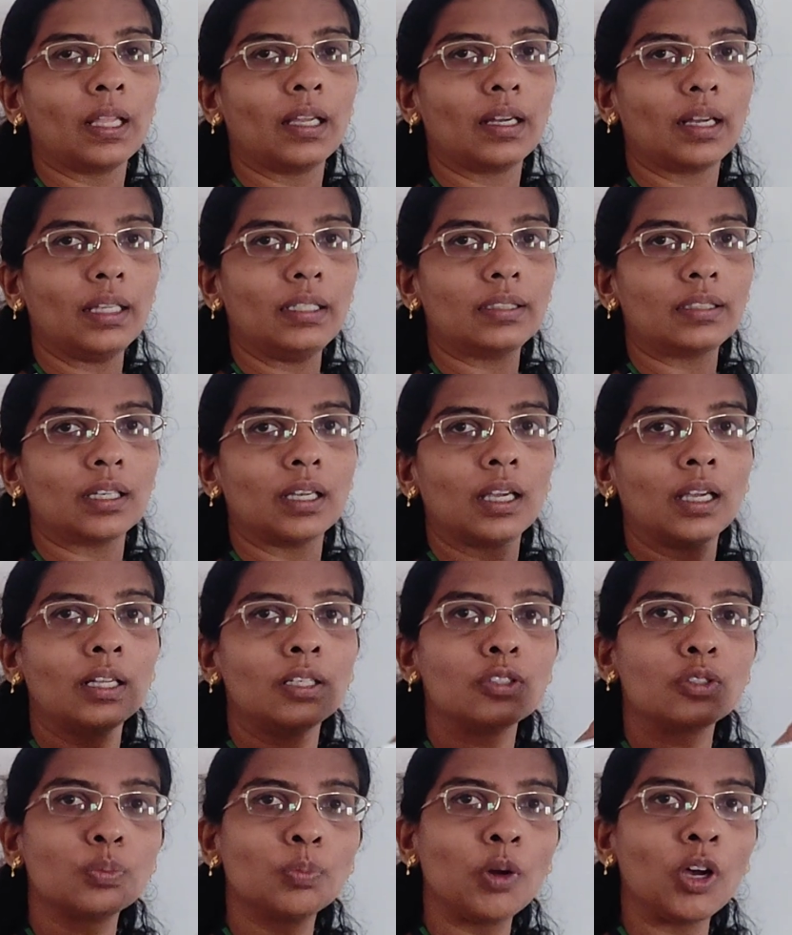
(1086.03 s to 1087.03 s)

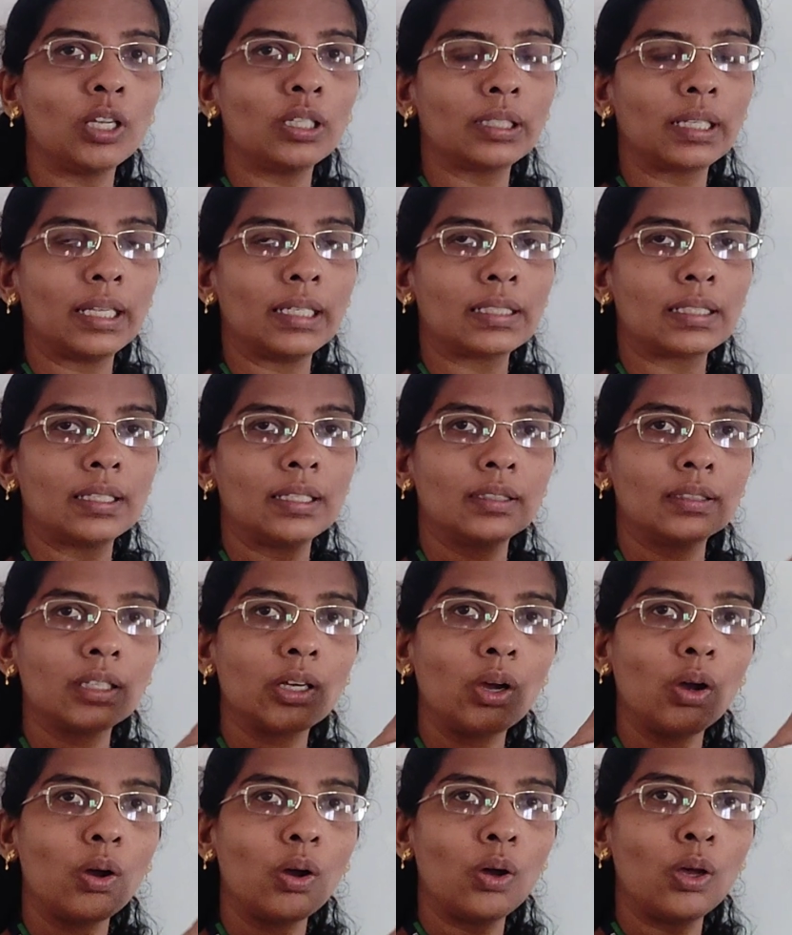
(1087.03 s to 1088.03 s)
Right? Small case
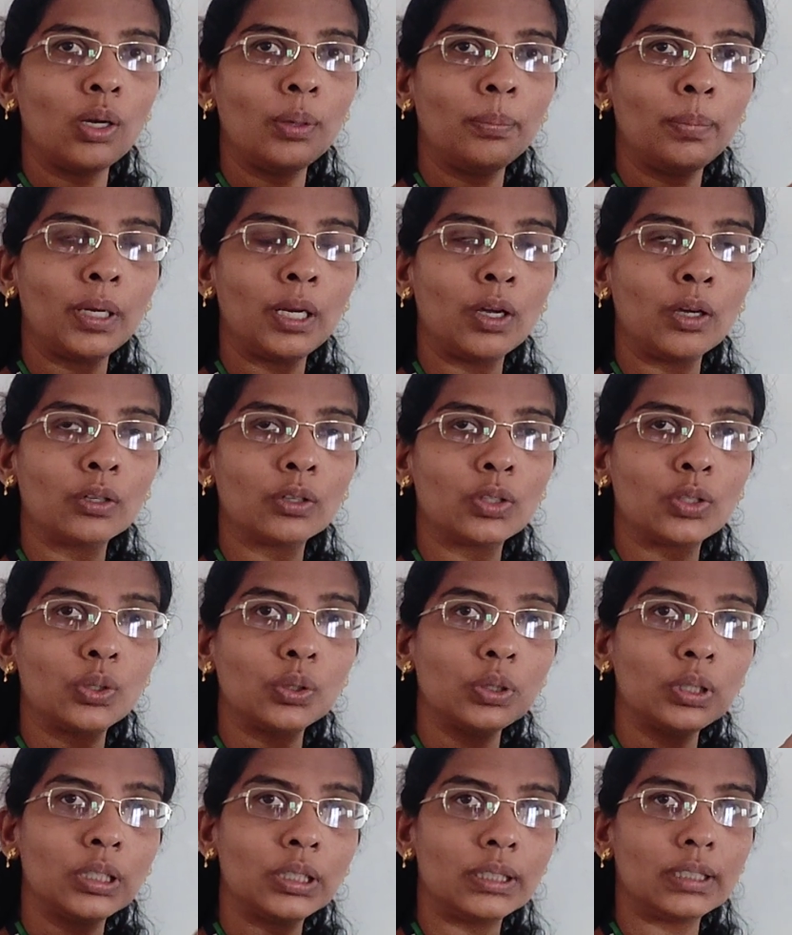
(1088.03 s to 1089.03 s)
letter, all belongs
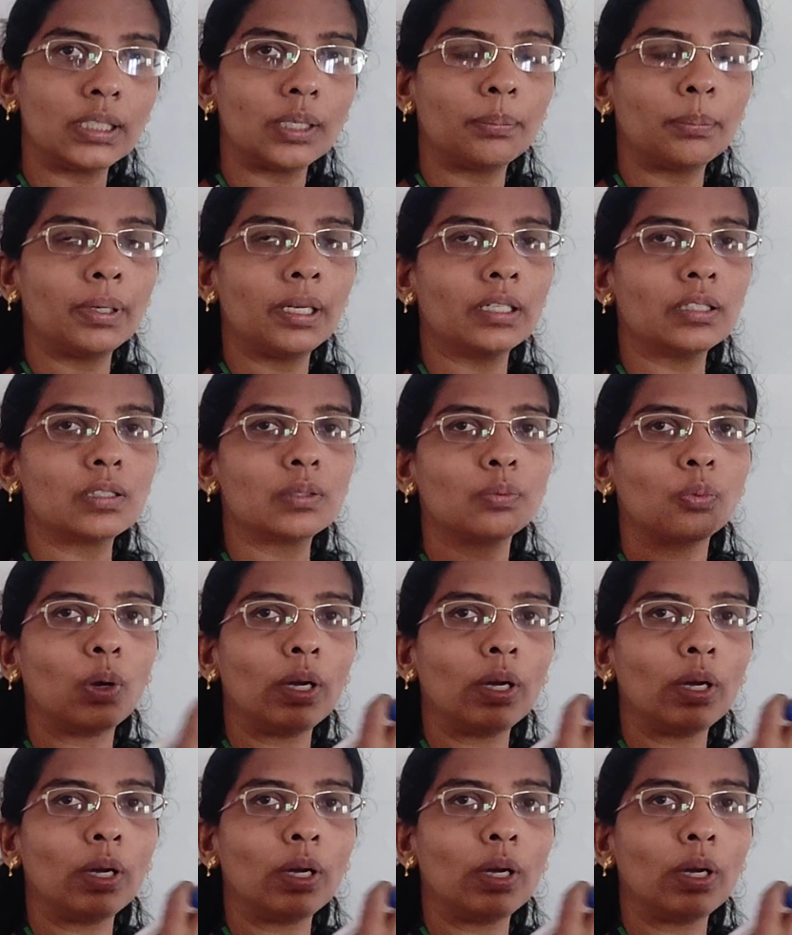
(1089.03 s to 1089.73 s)
to terminals.